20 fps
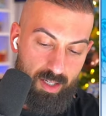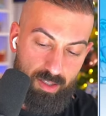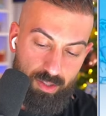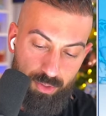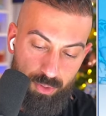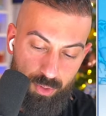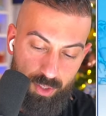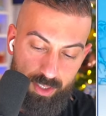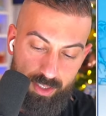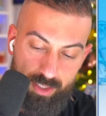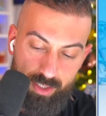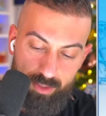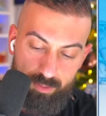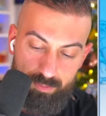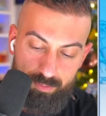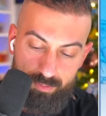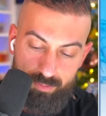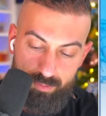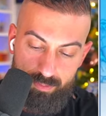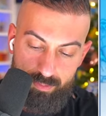Lucas,
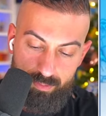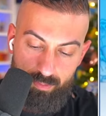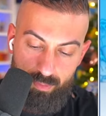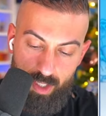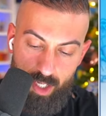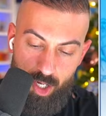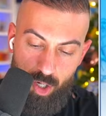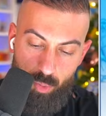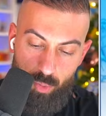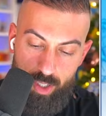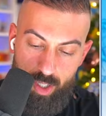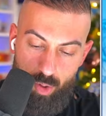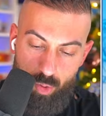here we